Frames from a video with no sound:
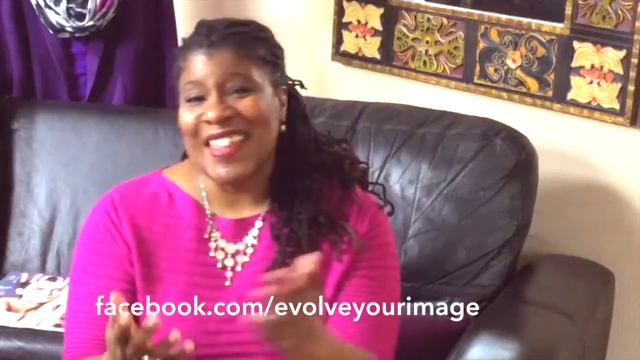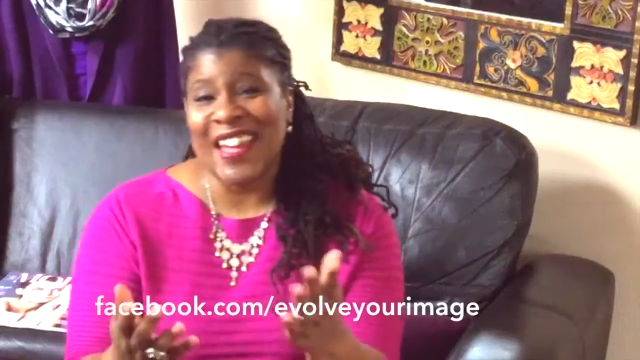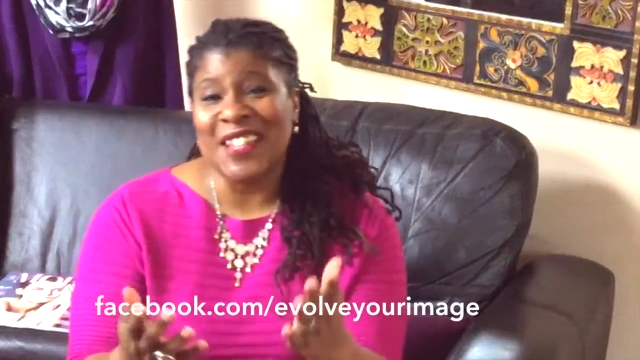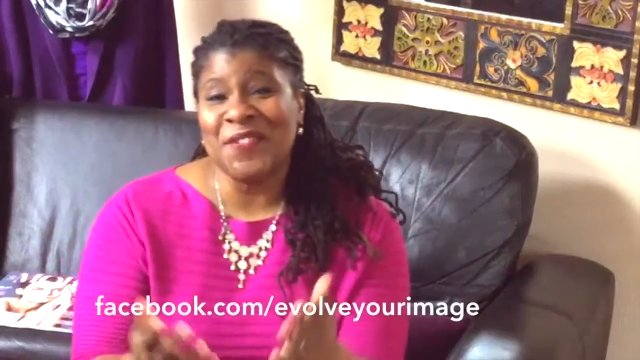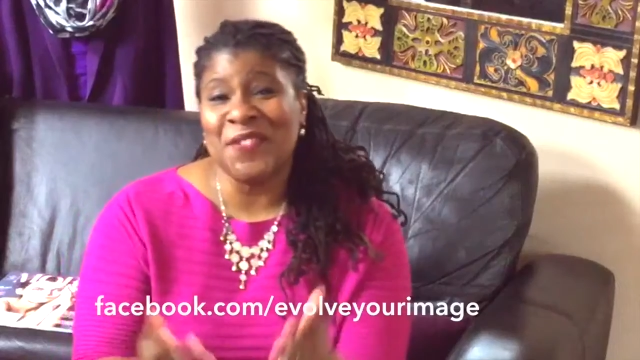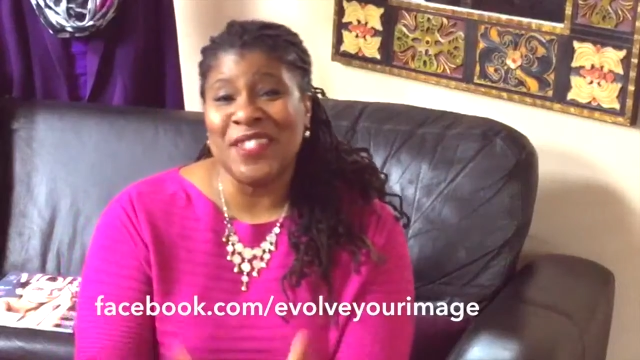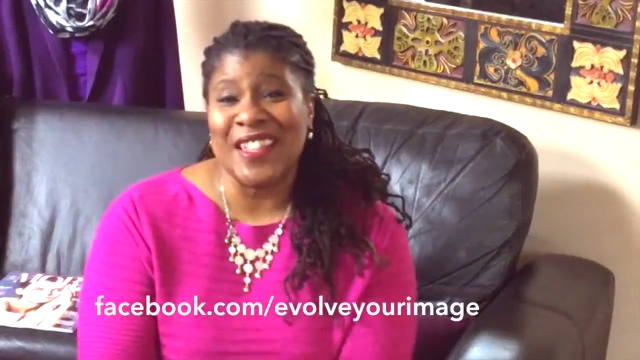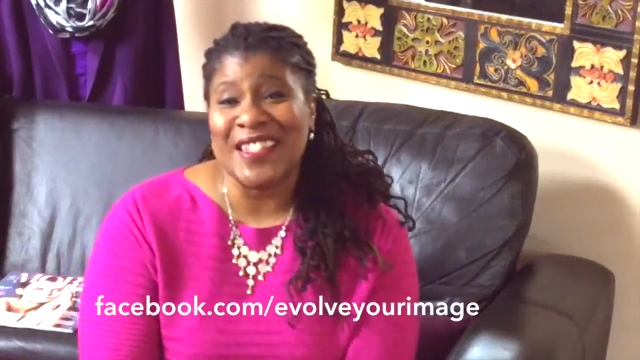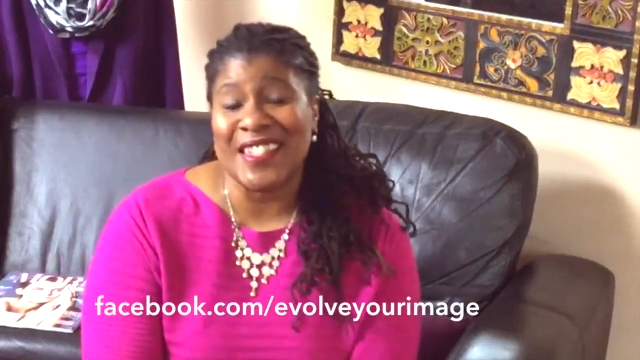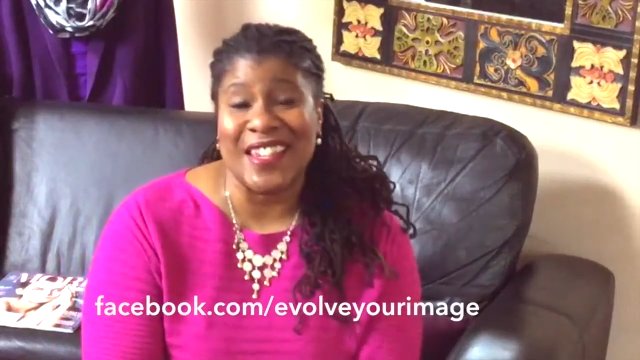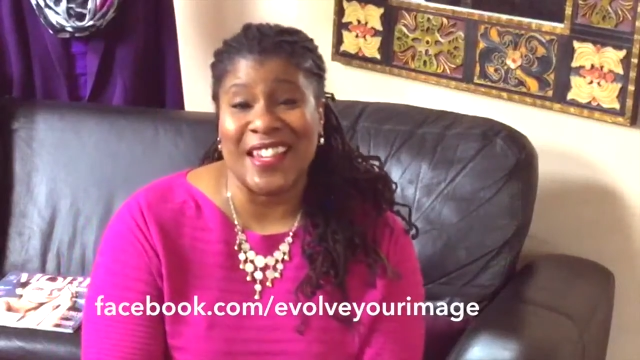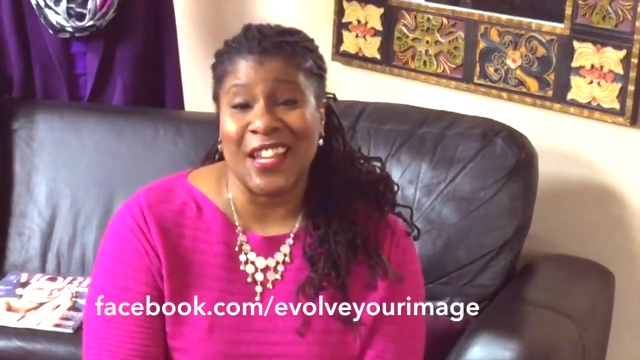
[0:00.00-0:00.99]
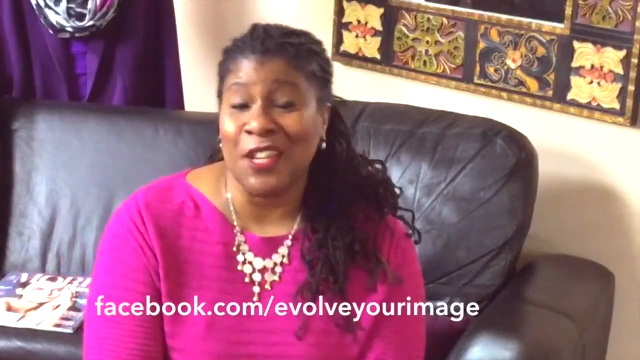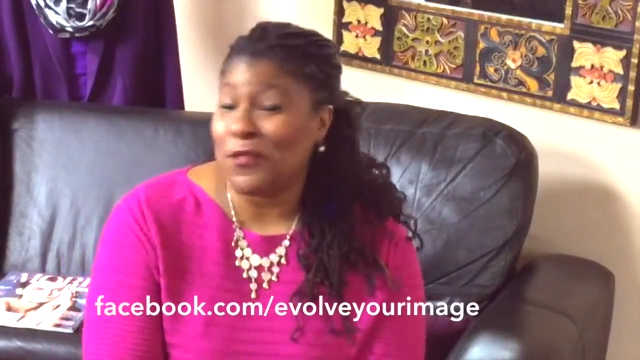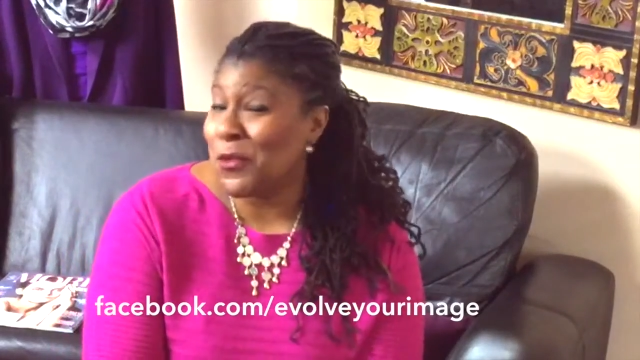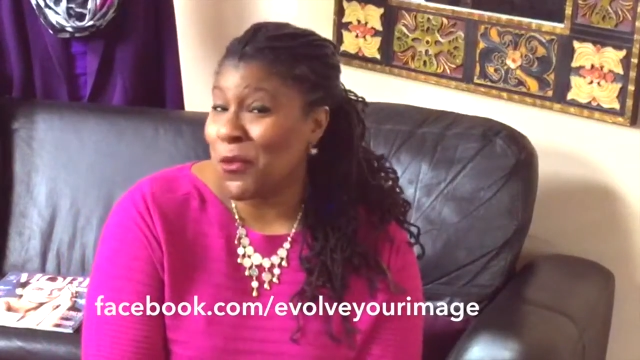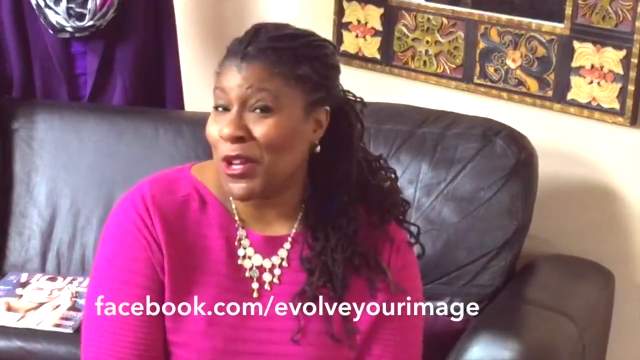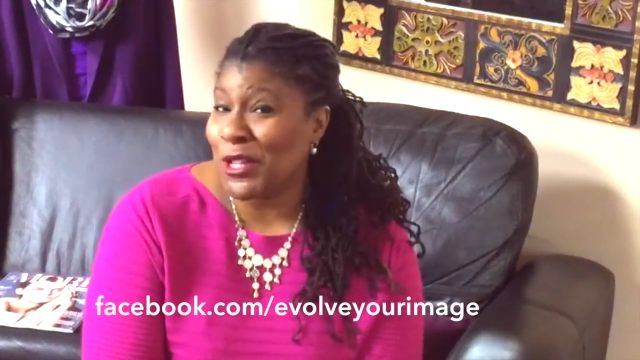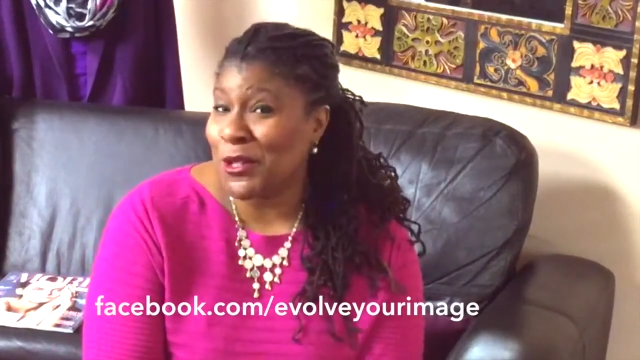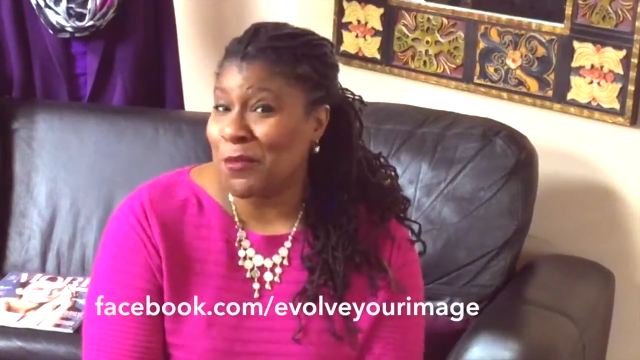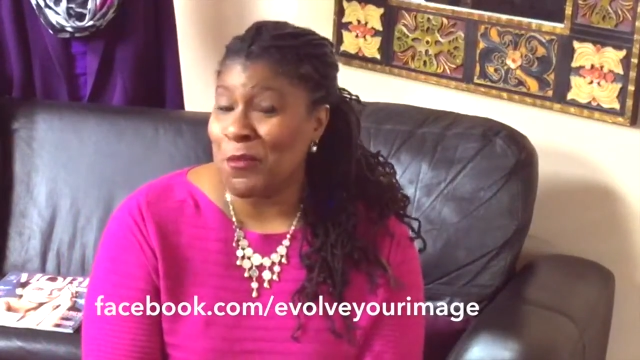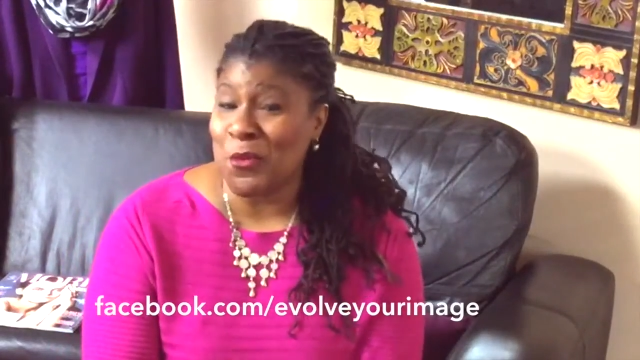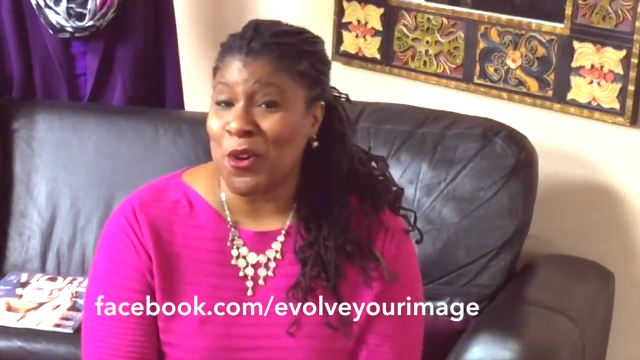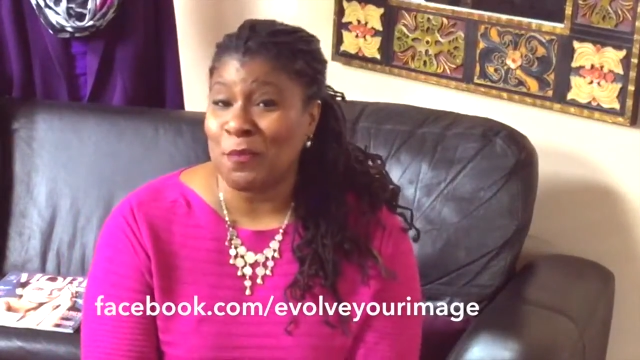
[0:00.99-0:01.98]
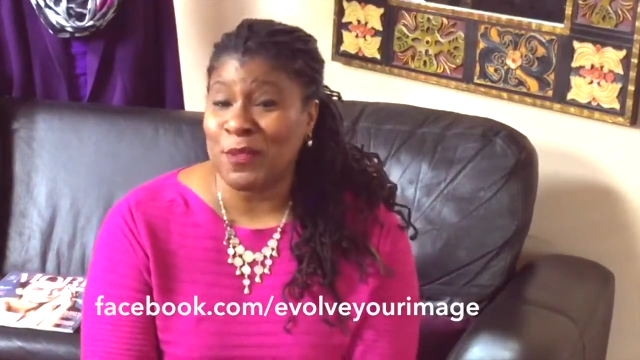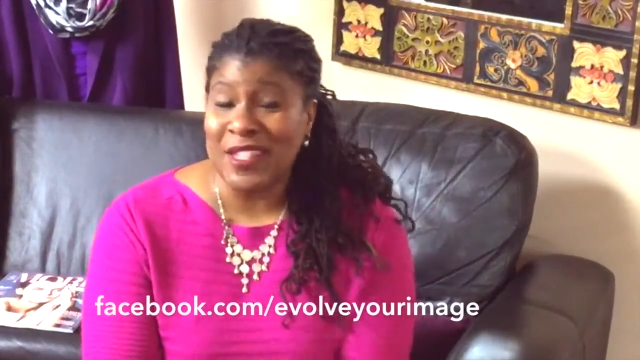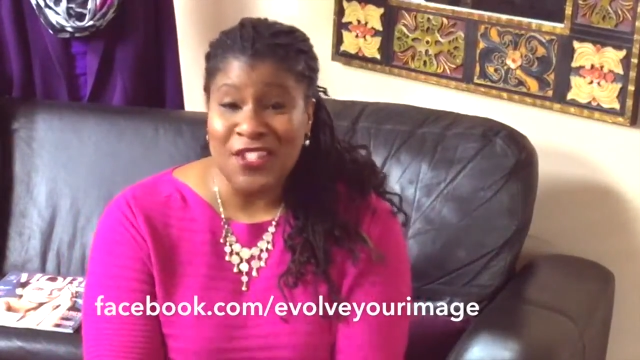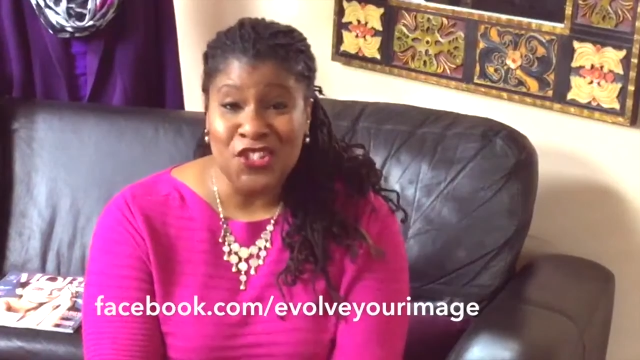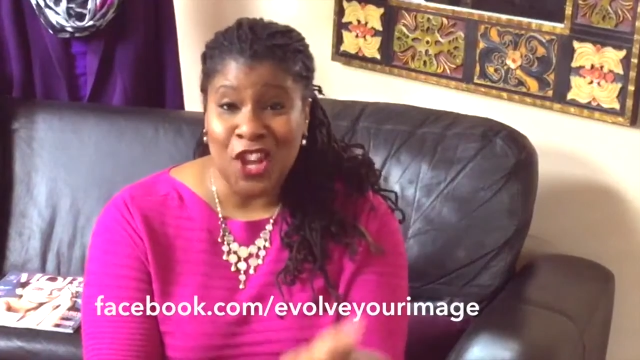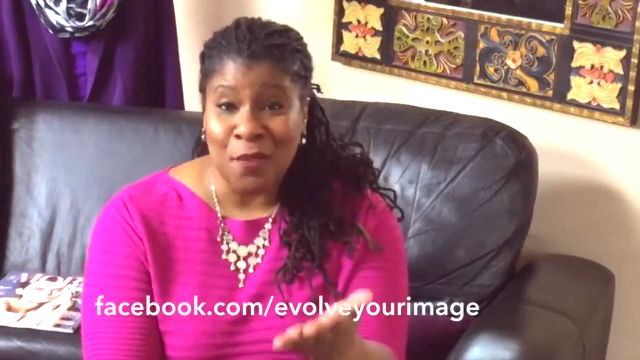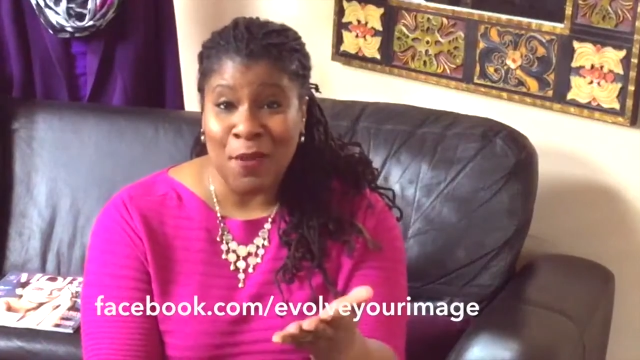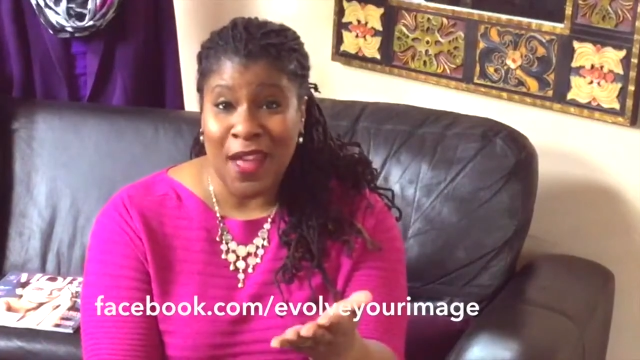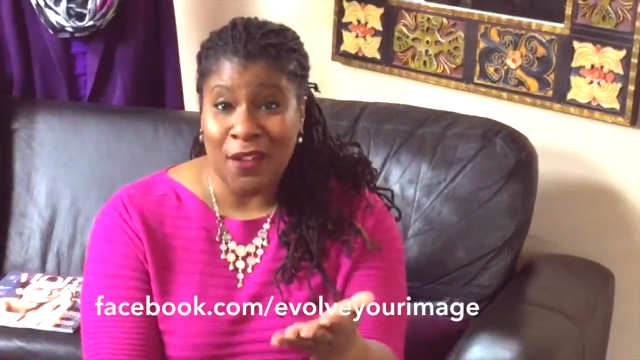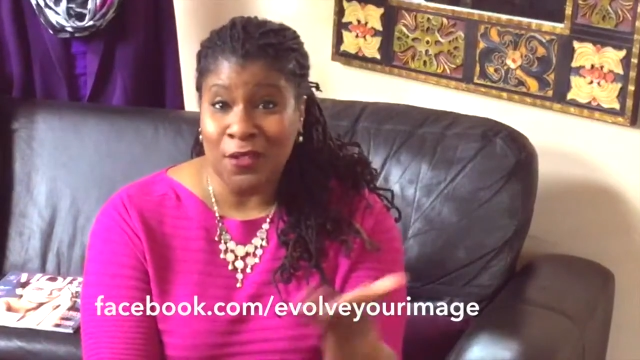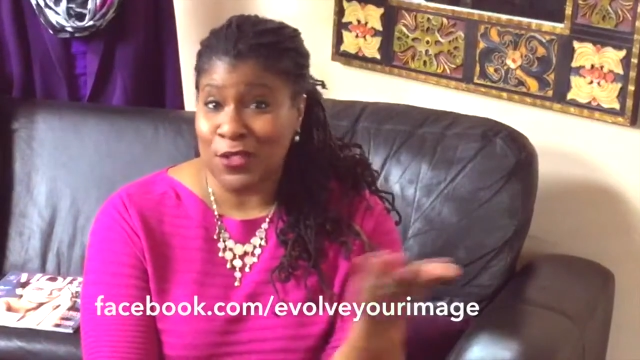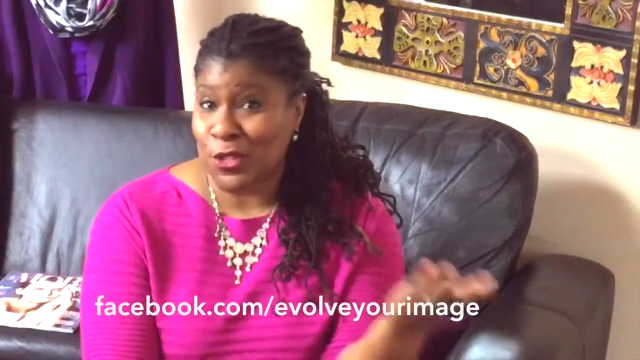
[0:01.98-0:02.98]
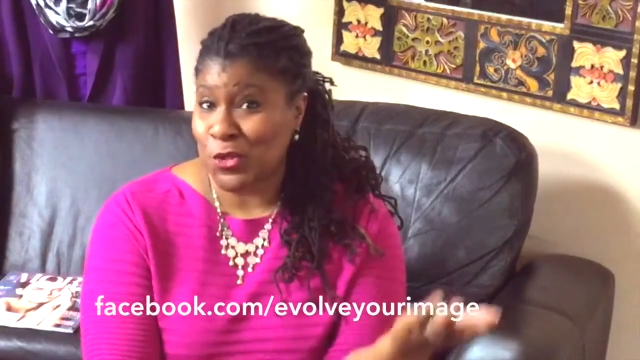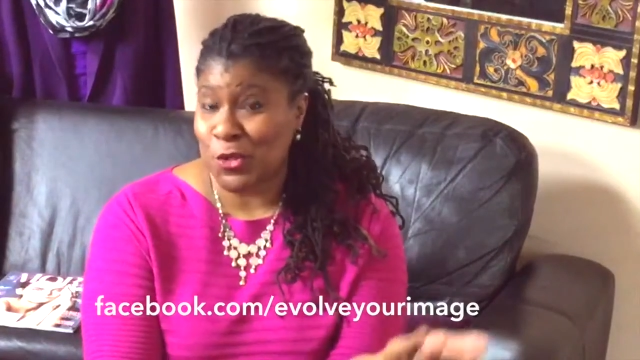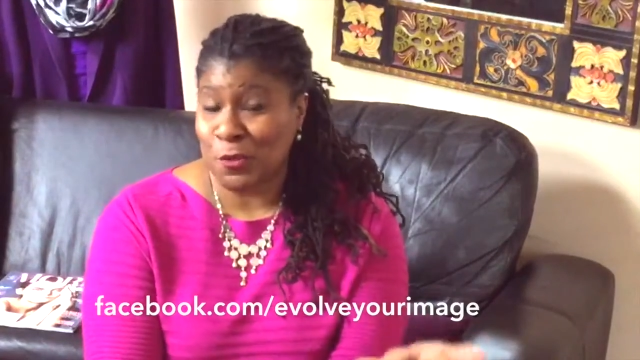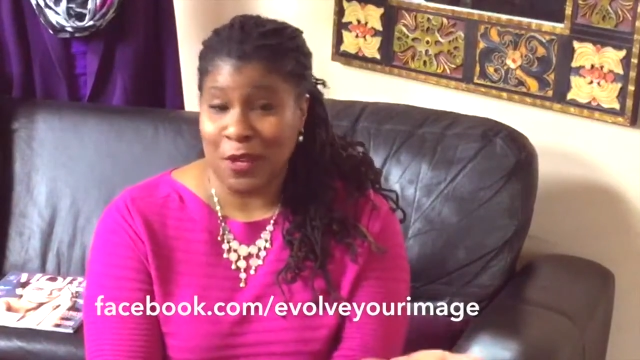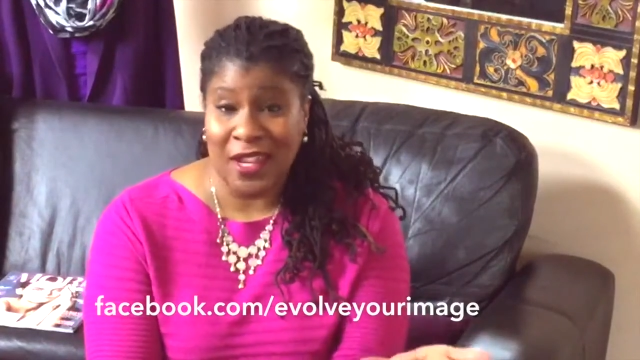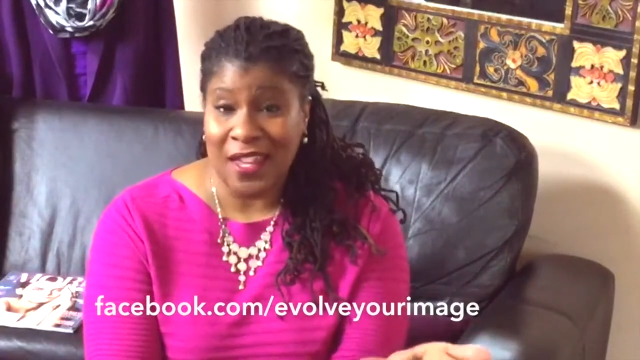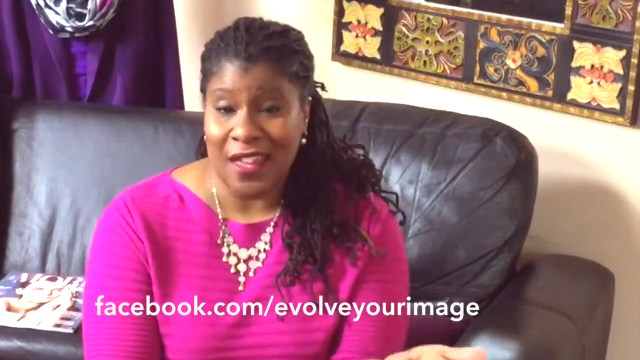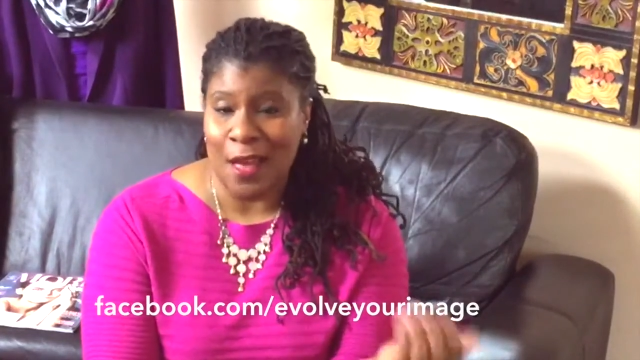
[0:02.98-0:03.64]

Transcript: Thanks for listening. And if you want to learn more, please check me out on social media.